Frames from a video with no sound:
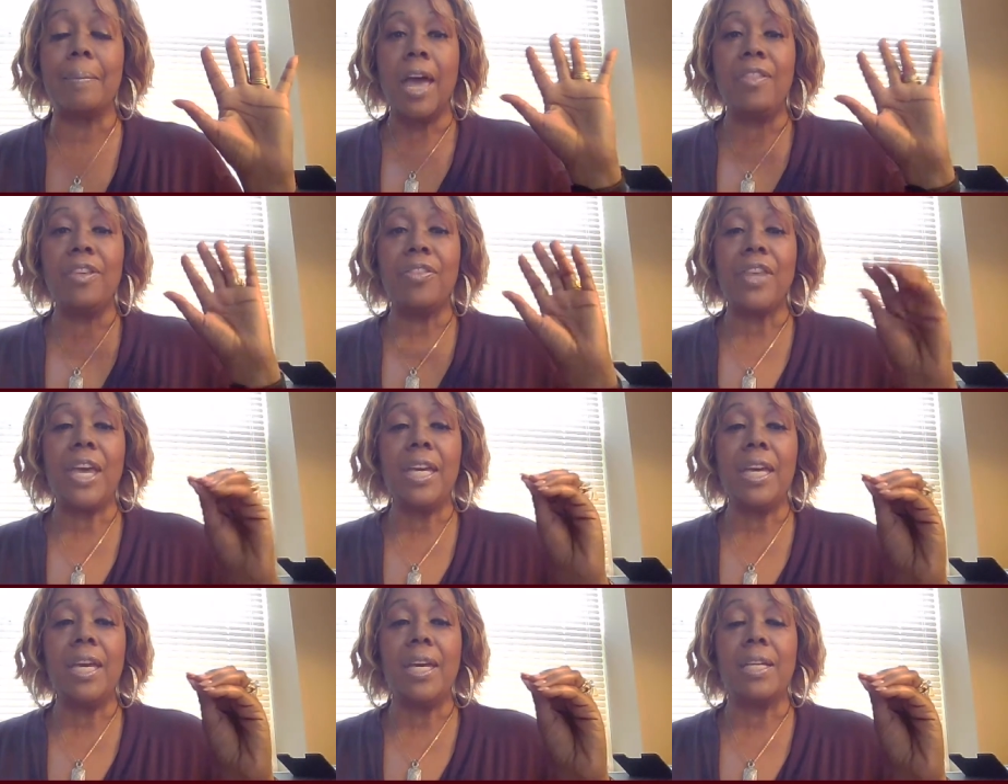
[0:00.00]
And the
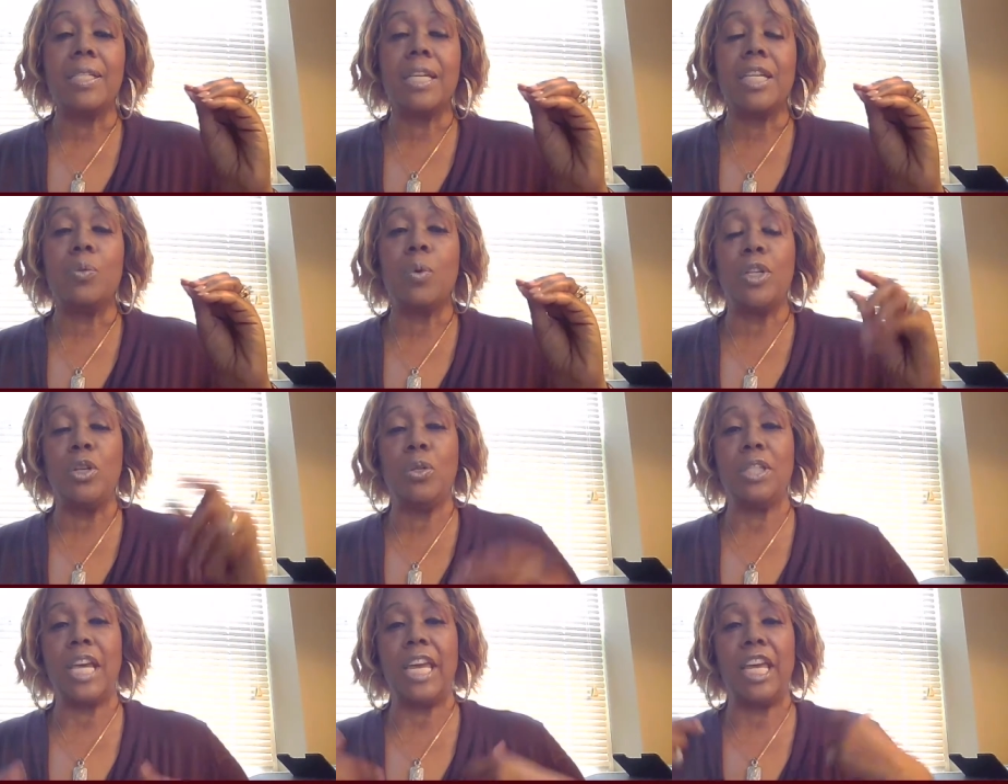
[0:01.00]
thing is, is when
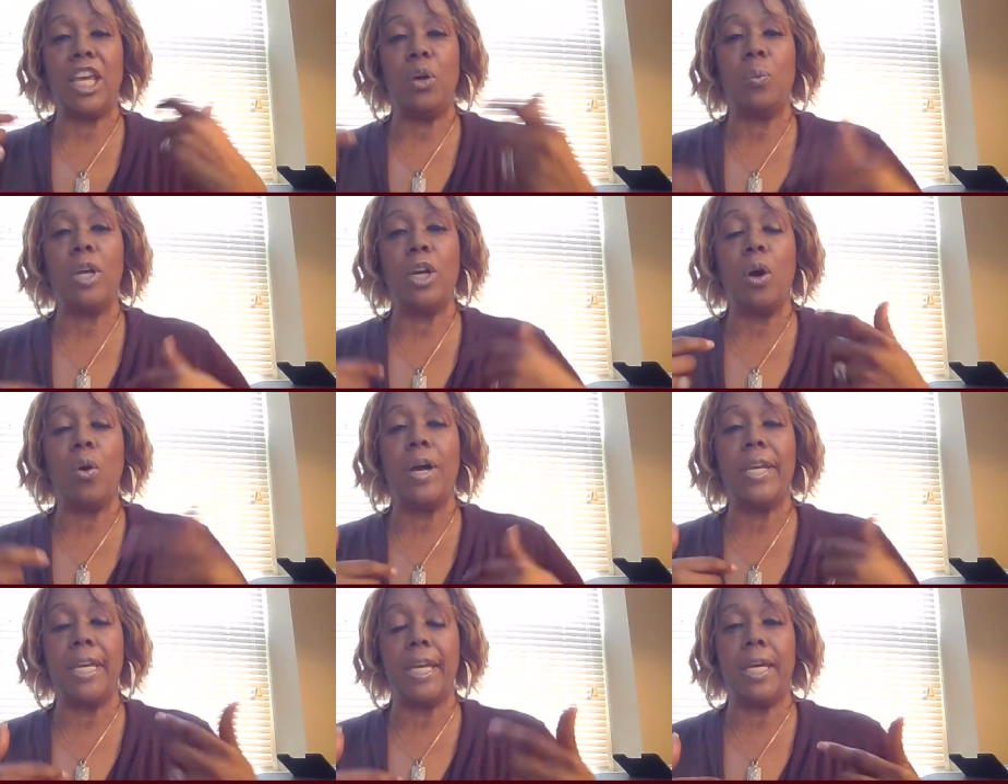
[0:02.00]
you say, here we go
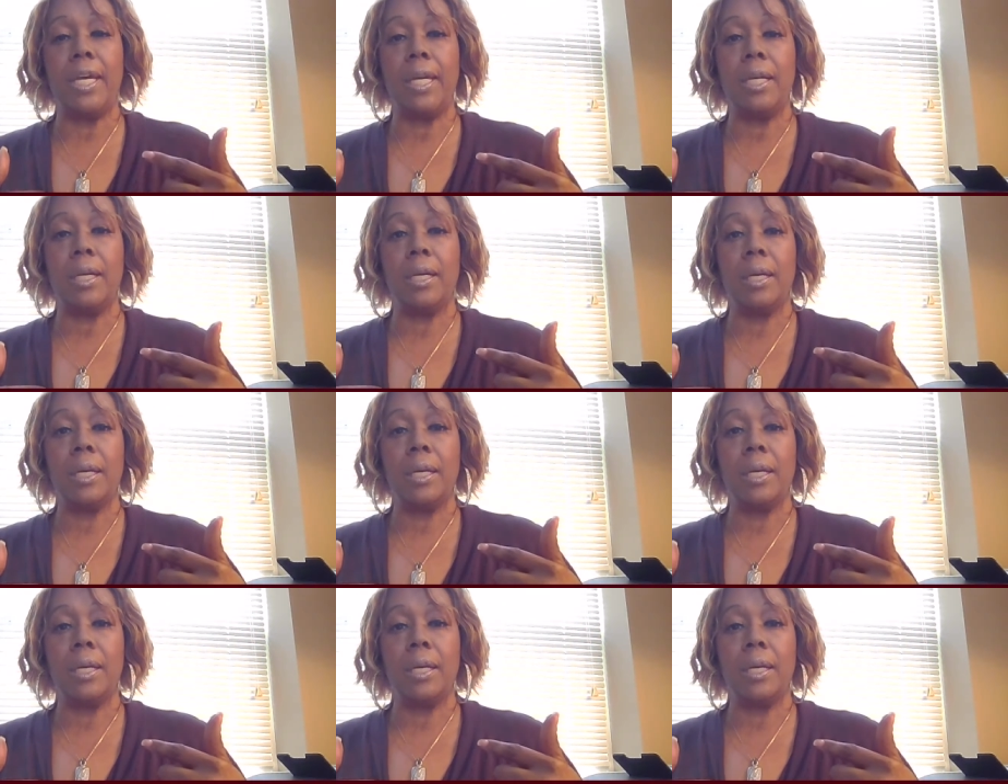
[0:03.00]
again,